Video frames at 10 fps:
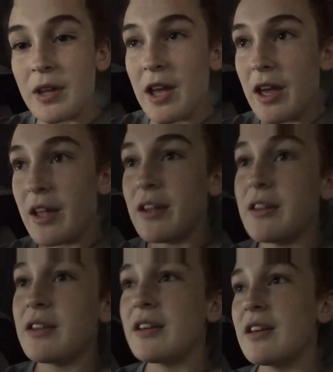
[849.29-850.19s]

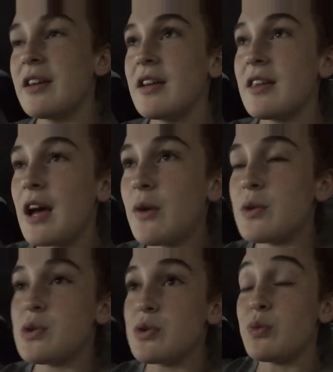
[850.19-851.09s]
and that
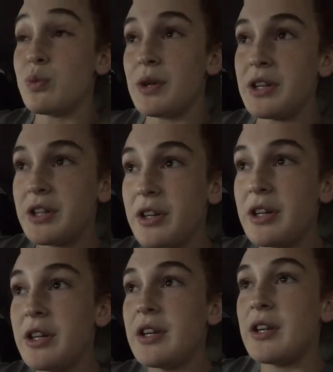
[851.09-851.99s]
was really
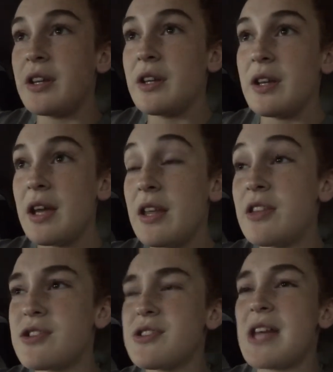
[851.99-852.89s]
good and
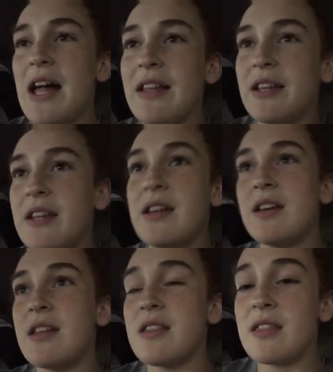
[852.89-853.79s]
the salad
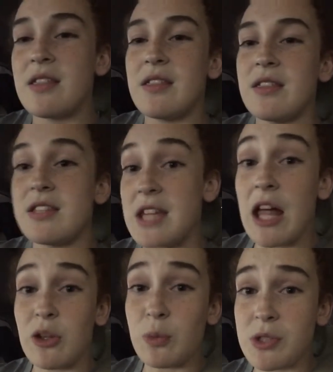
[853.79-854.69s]
the
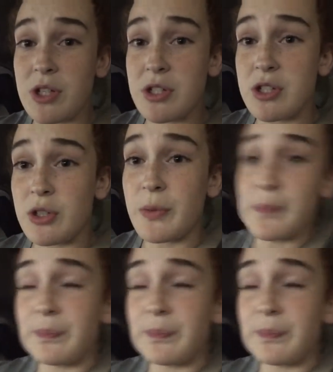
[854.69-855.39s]
salad was good too